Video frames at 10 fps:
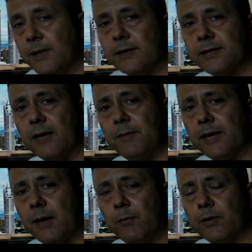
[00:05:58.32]
Same
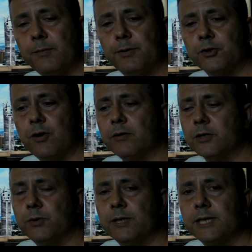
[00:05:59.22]
again with the
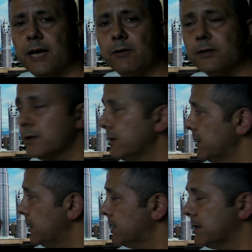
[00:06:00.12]
Patronus Twin Towers,
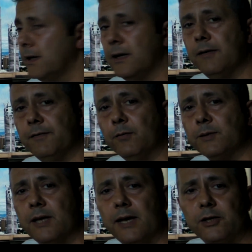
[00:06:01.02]
it
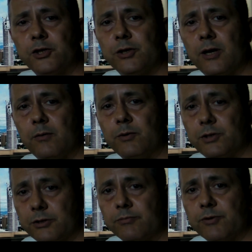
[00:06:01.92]
forms an H,
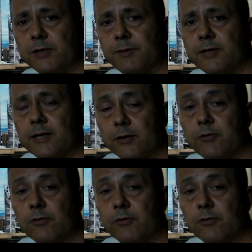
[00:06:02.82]
which transposes that the